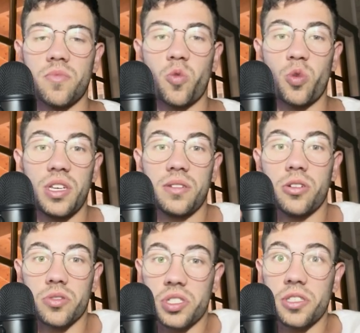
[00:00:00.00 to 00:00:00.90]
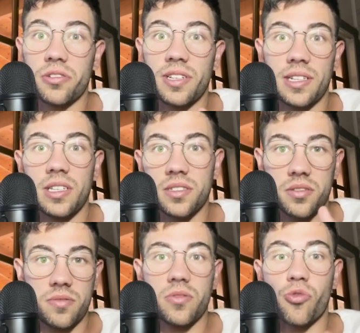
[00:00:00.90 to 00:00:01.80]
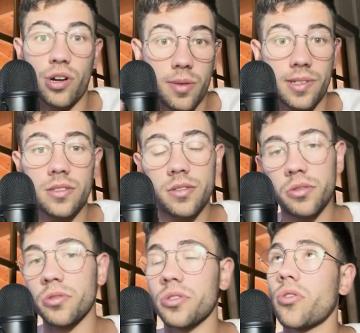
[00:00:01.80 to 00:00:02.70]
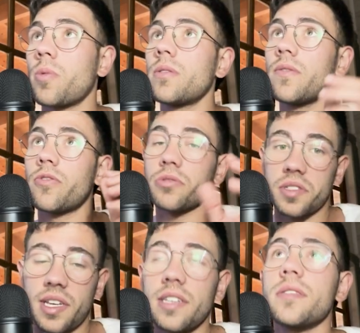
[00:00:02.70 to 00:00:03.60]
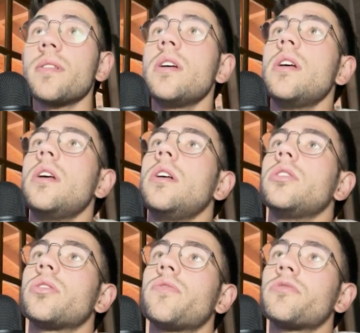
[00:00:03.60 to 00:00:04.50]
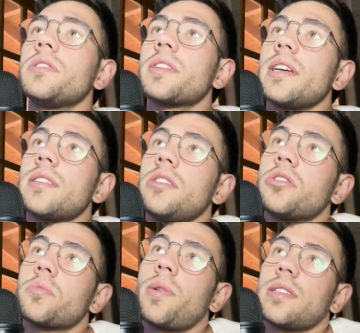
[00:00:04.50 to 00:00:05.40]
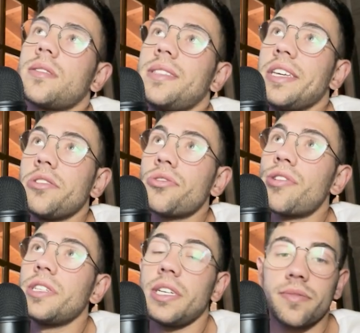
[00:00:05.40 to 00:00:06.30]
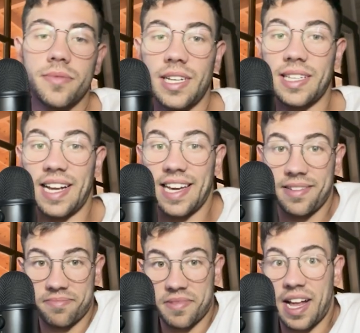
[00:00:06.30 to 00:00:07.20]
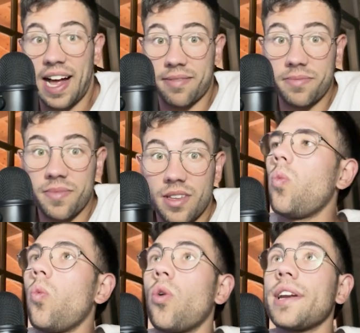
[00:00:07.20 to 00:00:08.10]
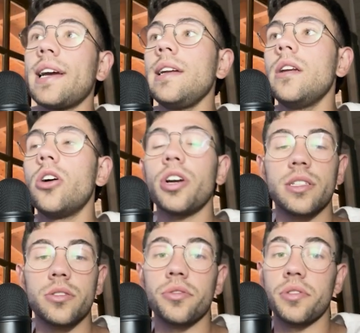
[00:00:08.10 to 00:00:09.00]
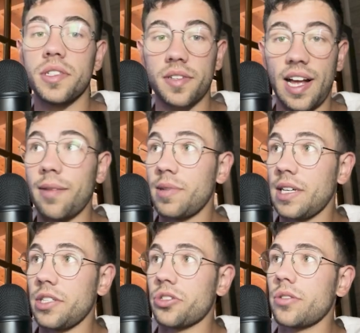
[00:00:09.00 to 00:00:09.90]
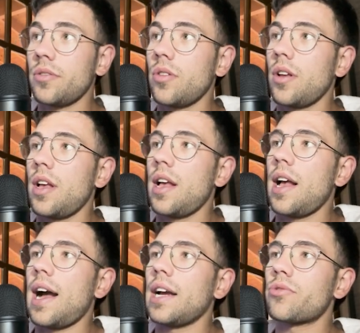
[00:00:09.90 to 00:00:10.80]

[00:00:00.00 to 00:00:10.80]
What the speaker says: we consider that is relevant to the server for this case. So for this case, I just pass the user ID that I am. When I log into this application, I